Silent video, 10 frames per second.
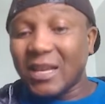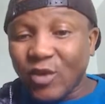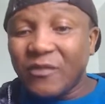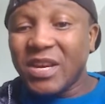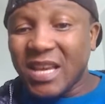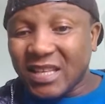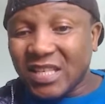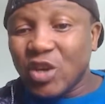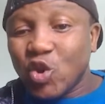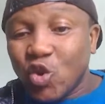That's why even here
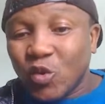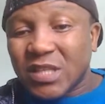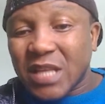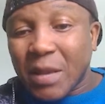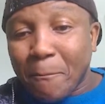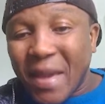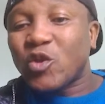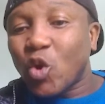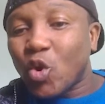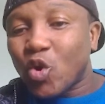they say use the
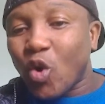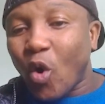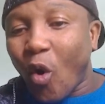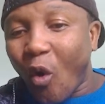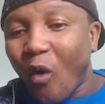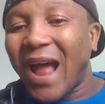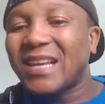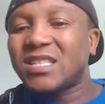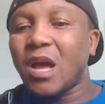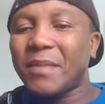method of
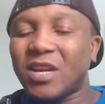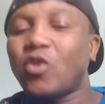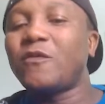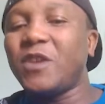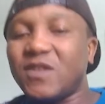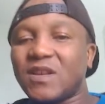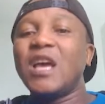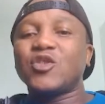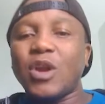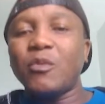undetermined coefficients.
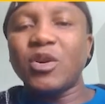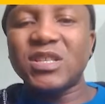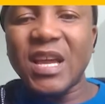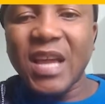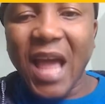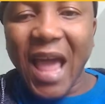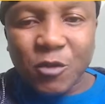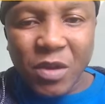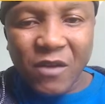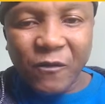So now we're going to say
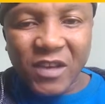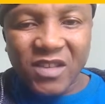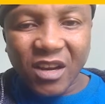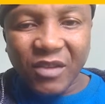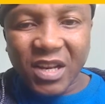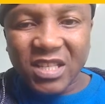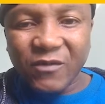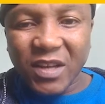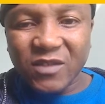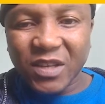XP face derivative.
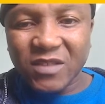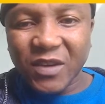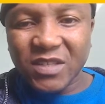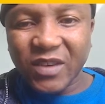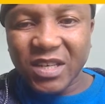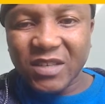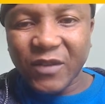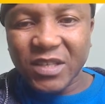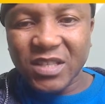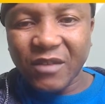Let's face
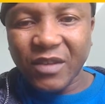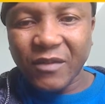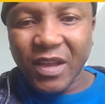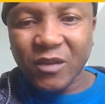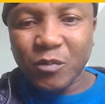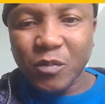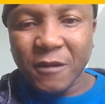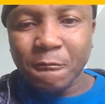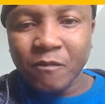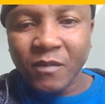derivative
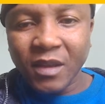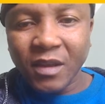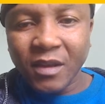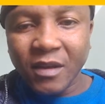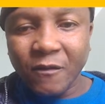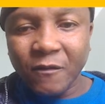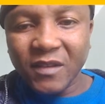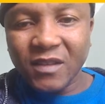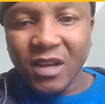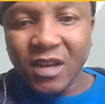XP face
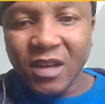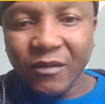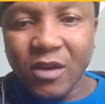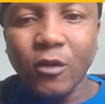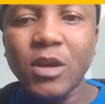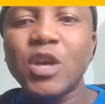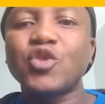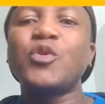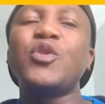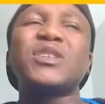derivative equal.
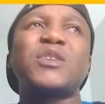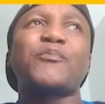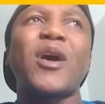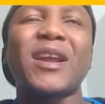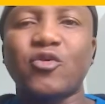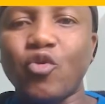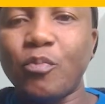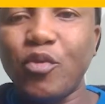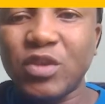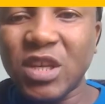So we know this is a product
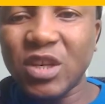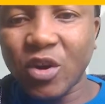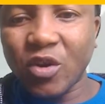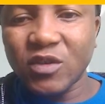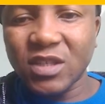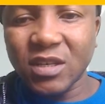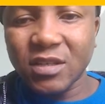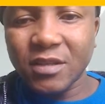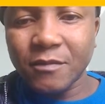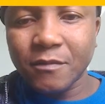rule. Put this on
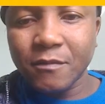constant.